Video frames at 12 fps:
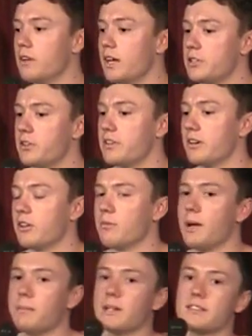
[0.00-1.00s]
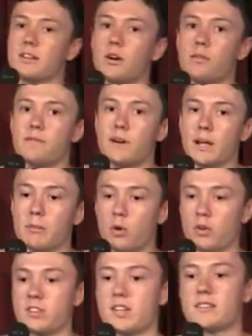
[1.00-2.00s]
about myself. I'm
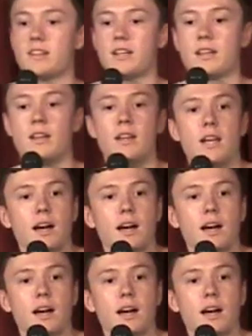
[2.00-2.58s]
autistic.